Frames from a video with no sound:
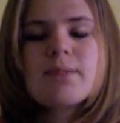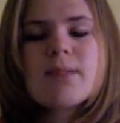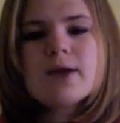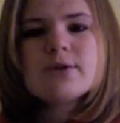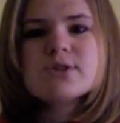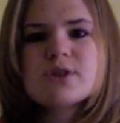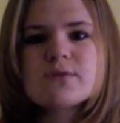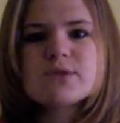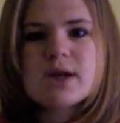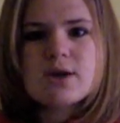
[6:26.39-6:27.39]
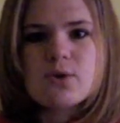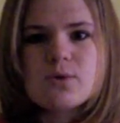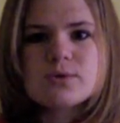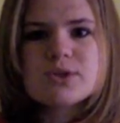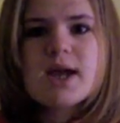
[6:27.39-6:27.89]
Let yourself set
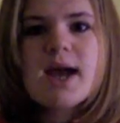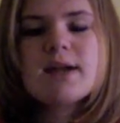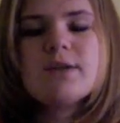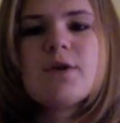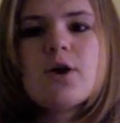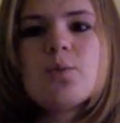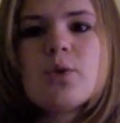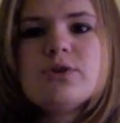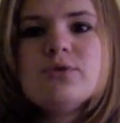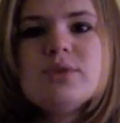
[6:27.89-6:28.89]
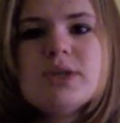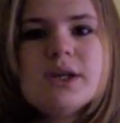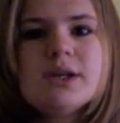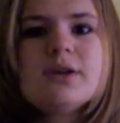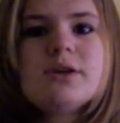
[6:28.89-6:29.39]
goals and develop what you
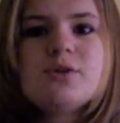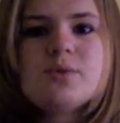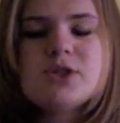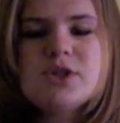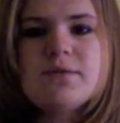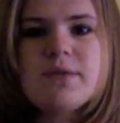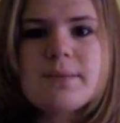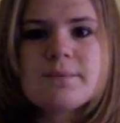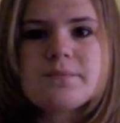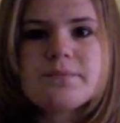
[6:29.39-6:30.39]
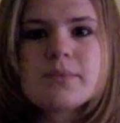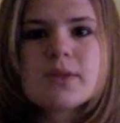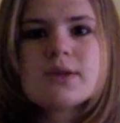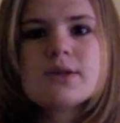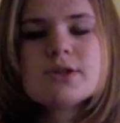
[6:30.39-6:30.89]
need to achieve them.
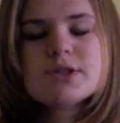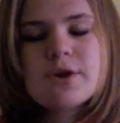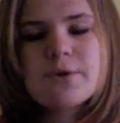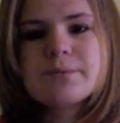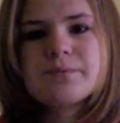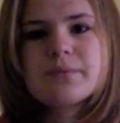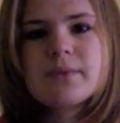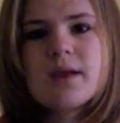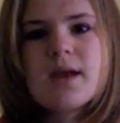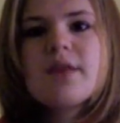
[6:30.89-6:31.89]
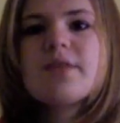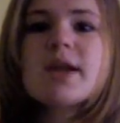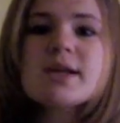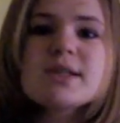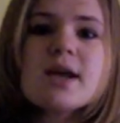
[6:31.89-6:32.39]
So, the
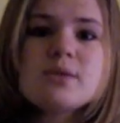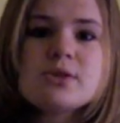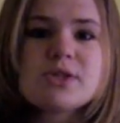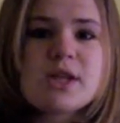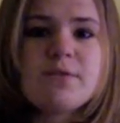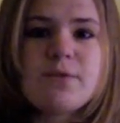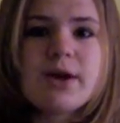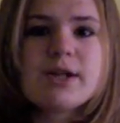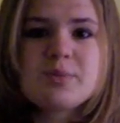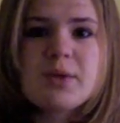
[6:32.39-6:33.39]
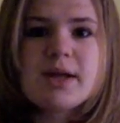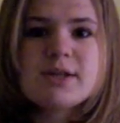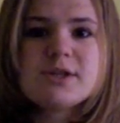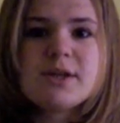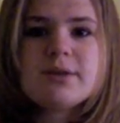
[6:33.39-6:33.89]
next time you say the 4-H
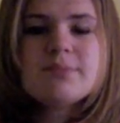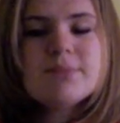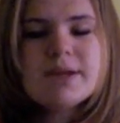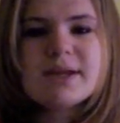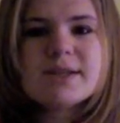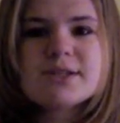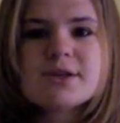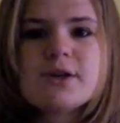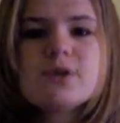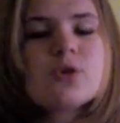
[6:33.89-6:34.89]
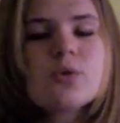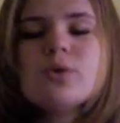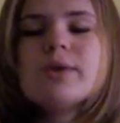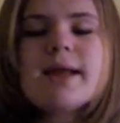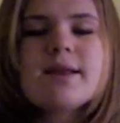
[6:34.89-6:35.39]
pledge, mean it. Don't
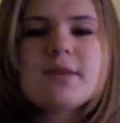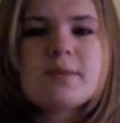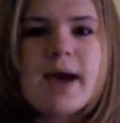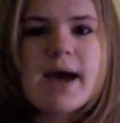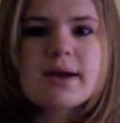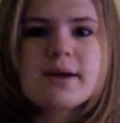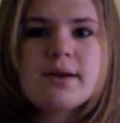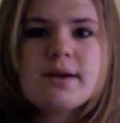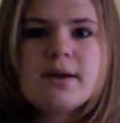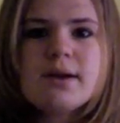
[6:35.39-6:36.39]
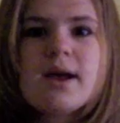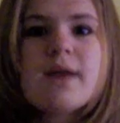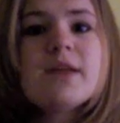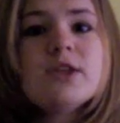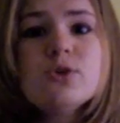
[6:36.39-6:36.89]
hold anything back.
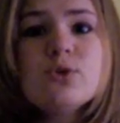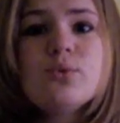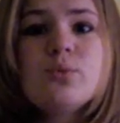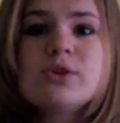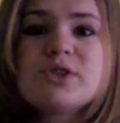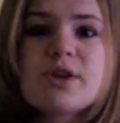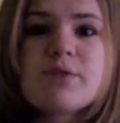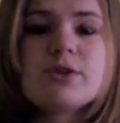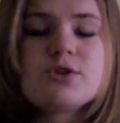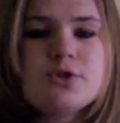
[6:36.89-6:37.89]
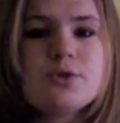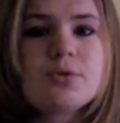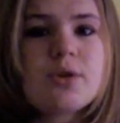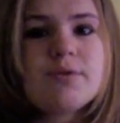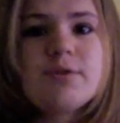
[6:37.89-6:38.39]
And then you will discover the
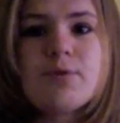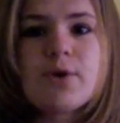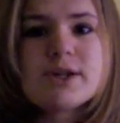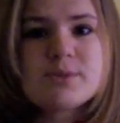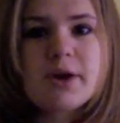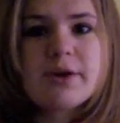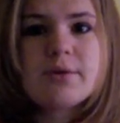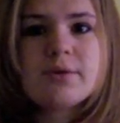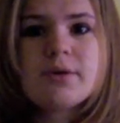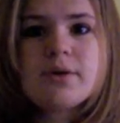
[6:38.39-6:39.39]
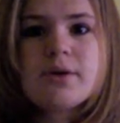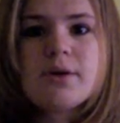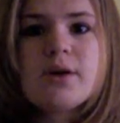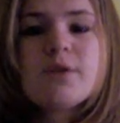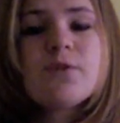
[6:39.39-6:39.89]
truth of the 4-H motto.
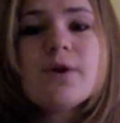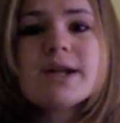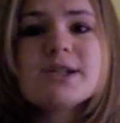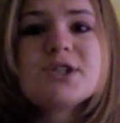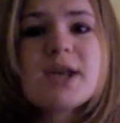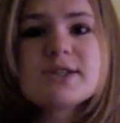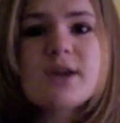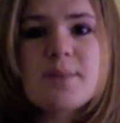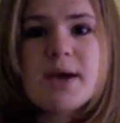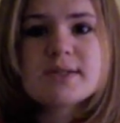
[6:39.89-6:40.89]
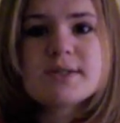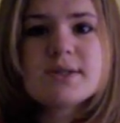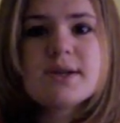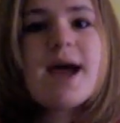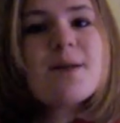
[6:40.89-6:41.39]
4-H takes our
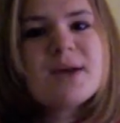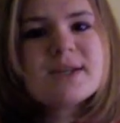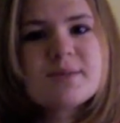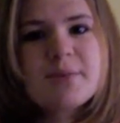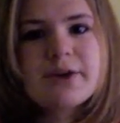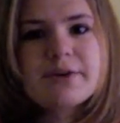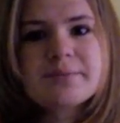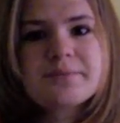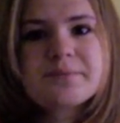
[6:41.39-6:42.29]
best and makes it better.